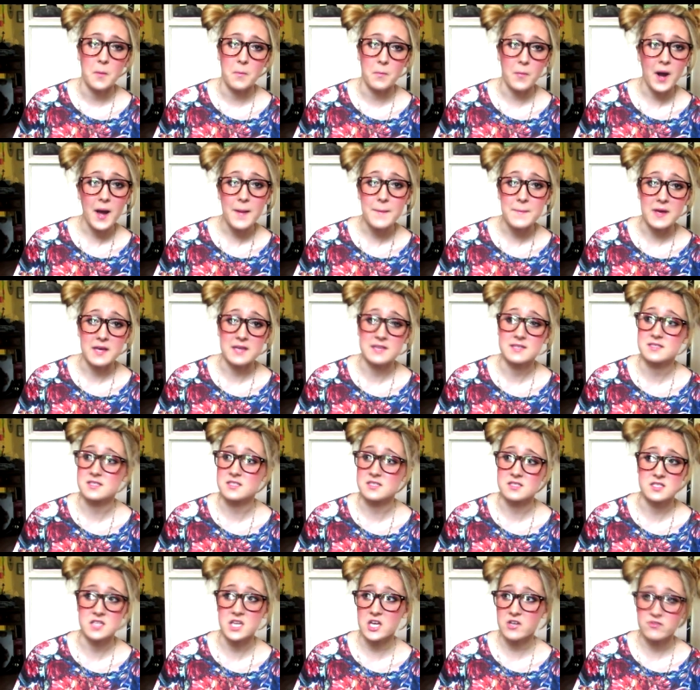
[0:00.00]
My best
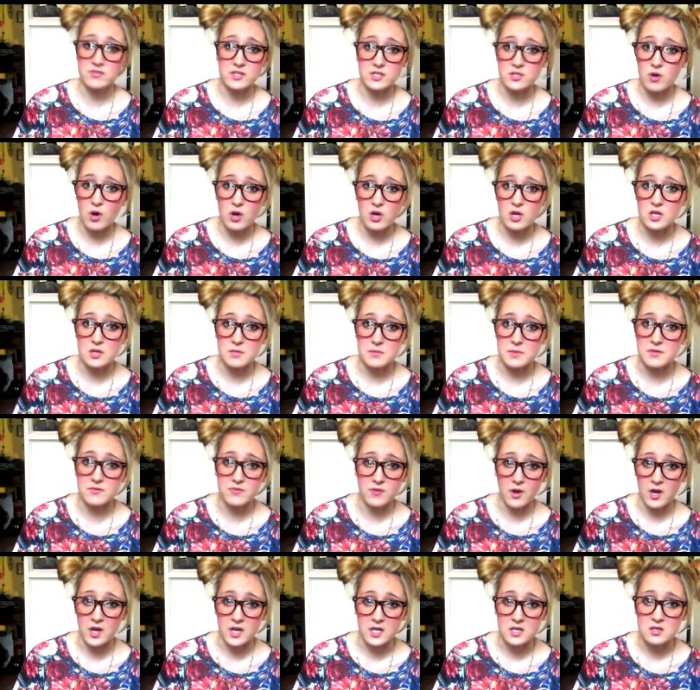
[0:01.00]
is definitely not going to be
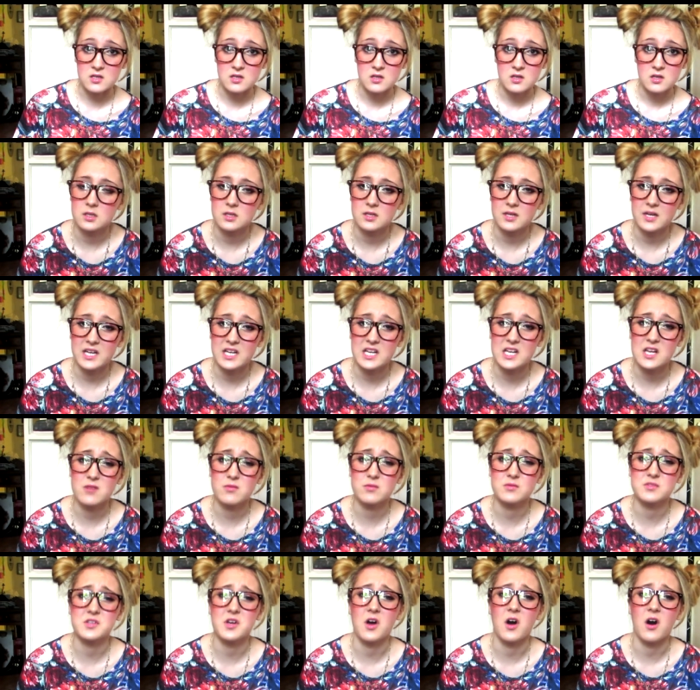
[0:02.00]
fine.
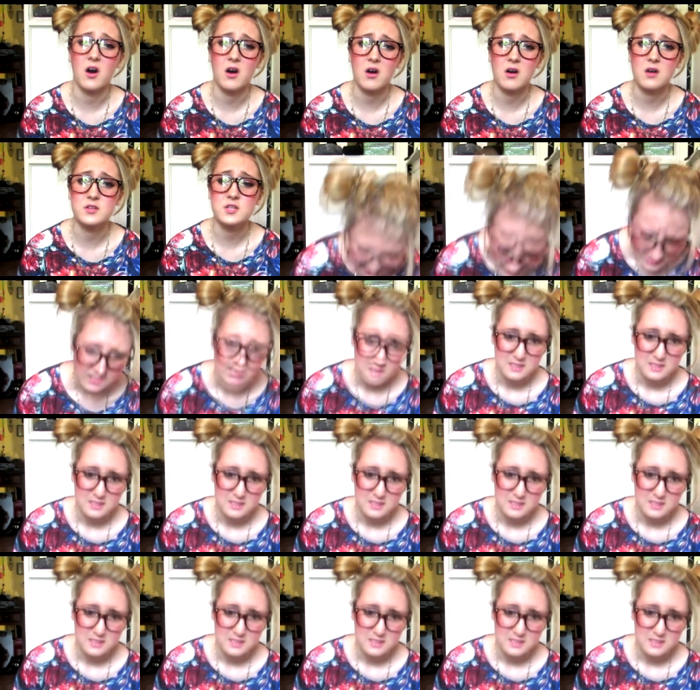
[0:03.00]
A-levels are hard.